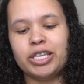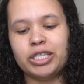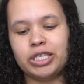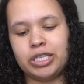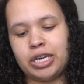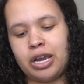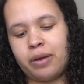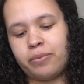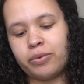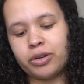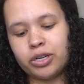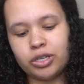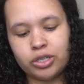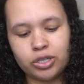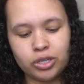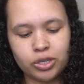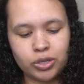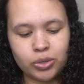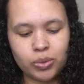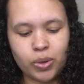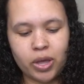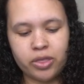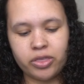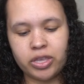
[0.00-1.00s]
so now we're gonna
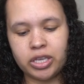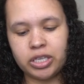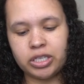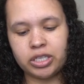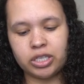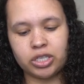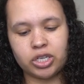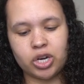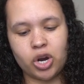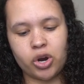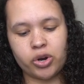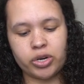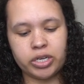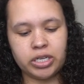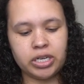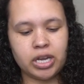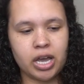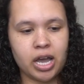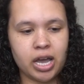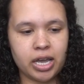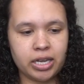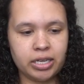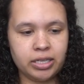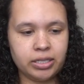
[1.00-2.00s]
do the Starry
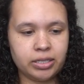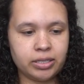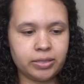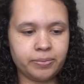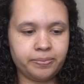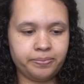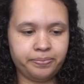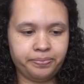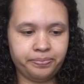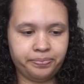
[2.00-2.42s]
Night.